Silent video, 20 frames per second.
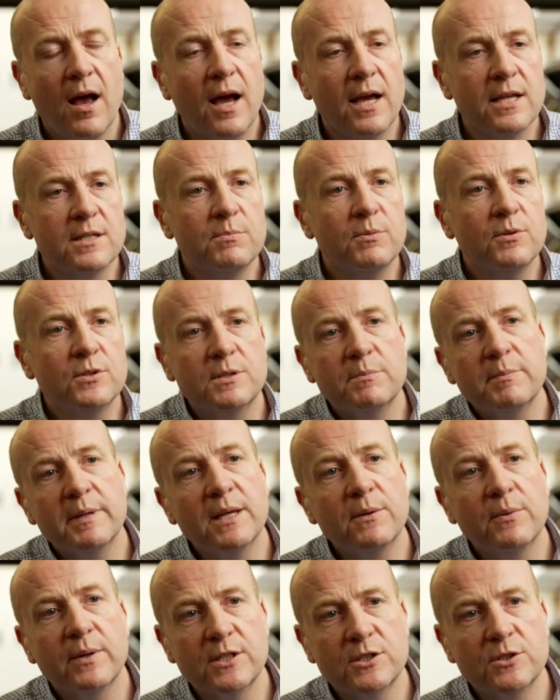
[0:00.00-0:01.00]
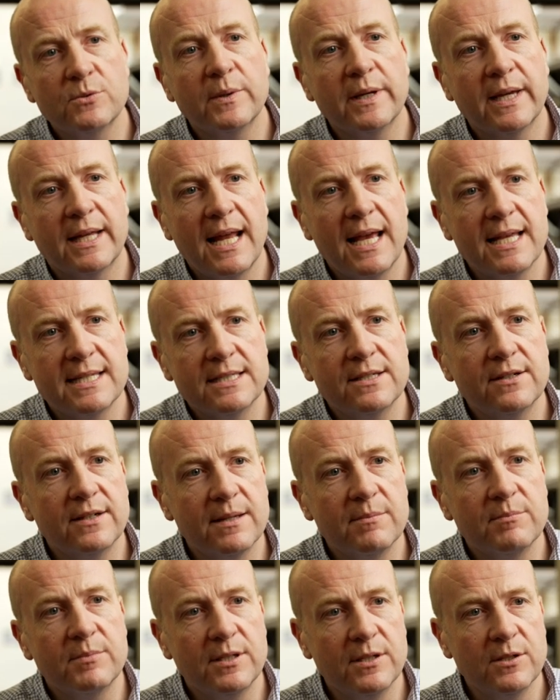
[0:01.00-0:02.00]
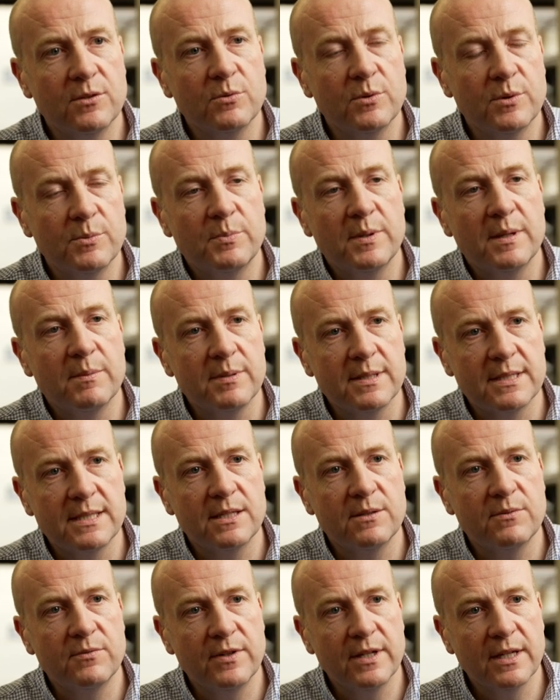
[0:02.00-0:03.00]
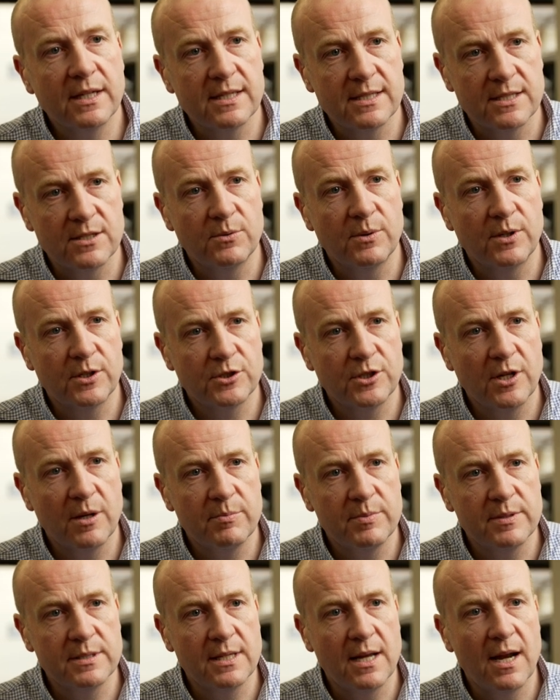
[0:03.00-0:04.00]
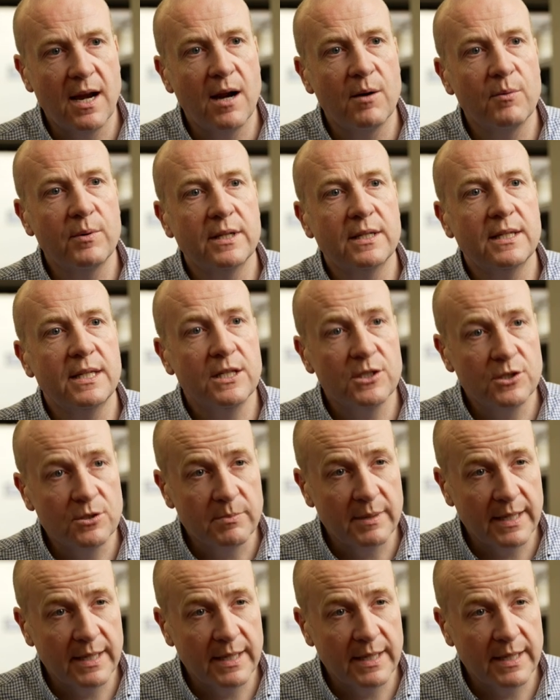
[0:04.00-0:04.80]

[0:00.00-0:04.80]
I suppose a big question we get asked here at MTU when people see vehicles in a workshop is, are we teaching